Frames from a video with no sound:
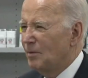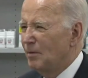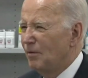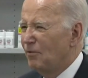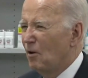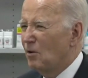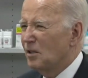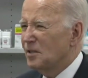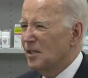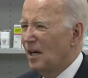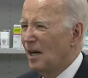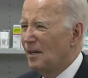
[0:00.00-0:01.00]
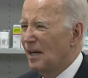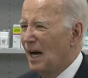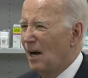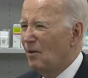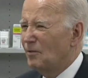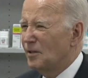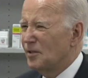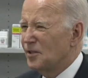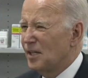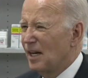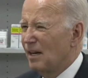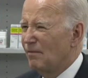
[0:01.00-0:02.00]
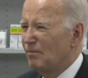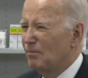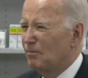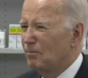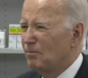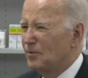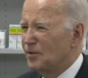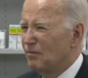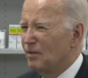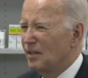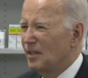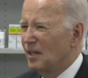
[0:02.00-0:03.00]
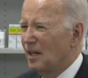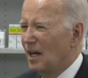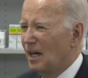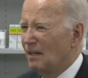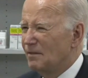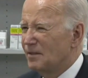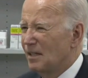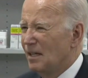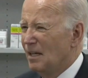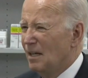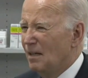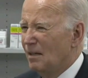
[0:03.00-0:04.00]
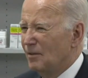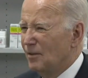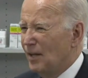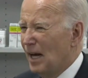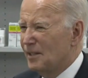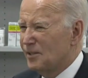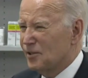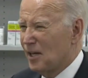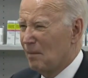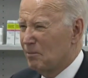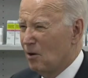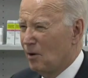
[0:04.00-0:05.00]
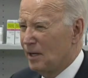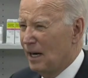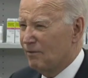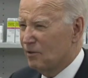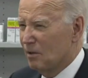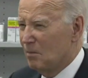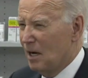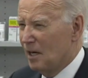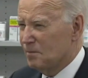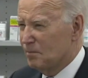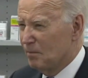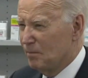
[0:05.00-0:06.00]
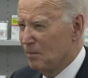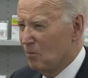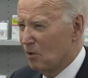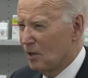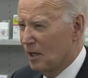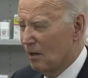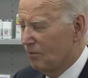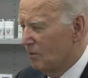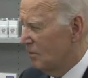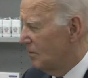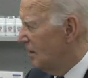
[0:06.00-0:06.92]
them to be focused on how to save civilian lives, not stop going after Hamas, but be more careful.